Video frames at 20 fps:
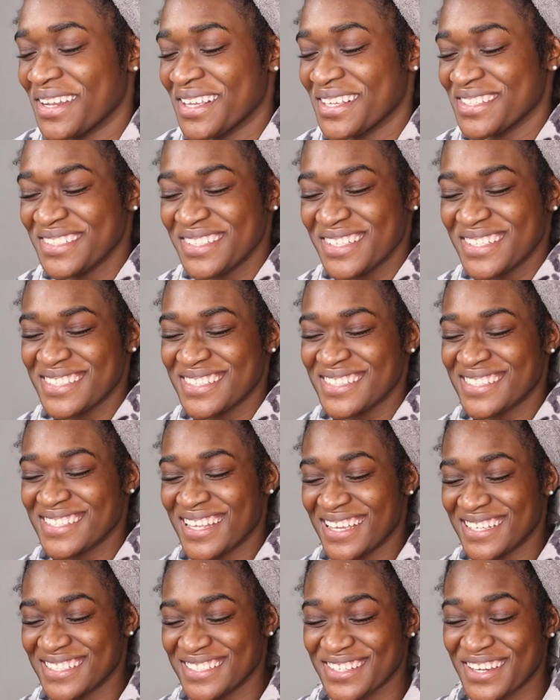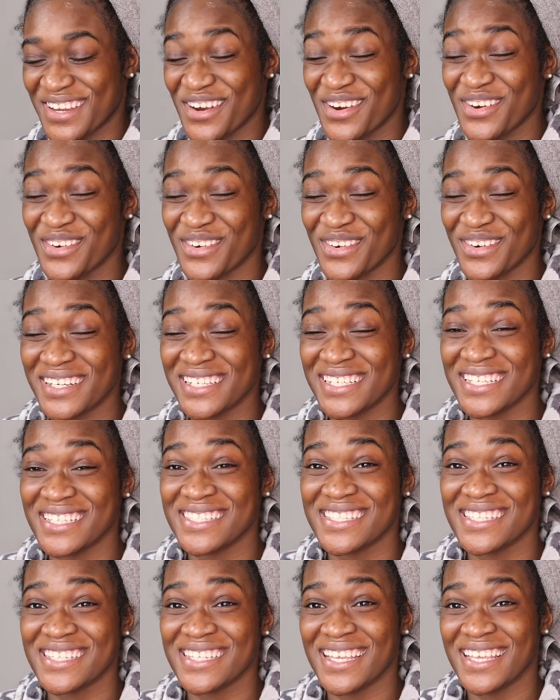It's just such
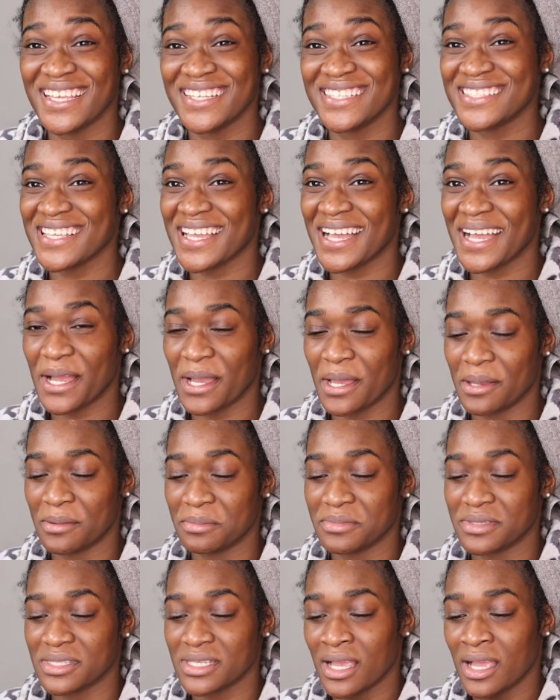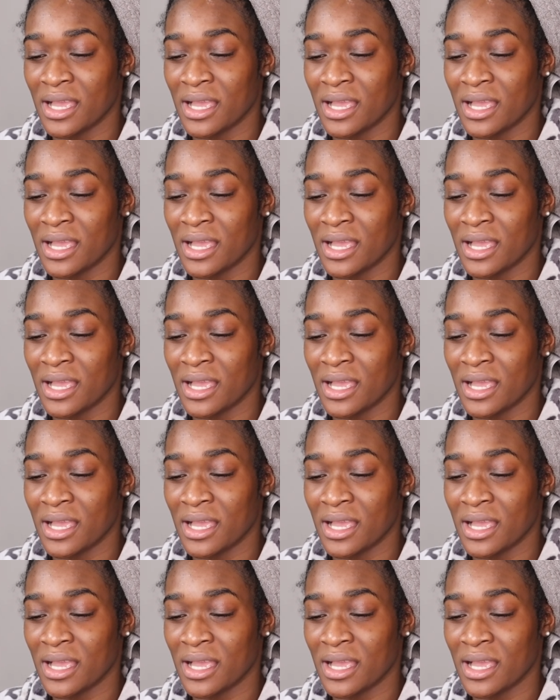crazy times.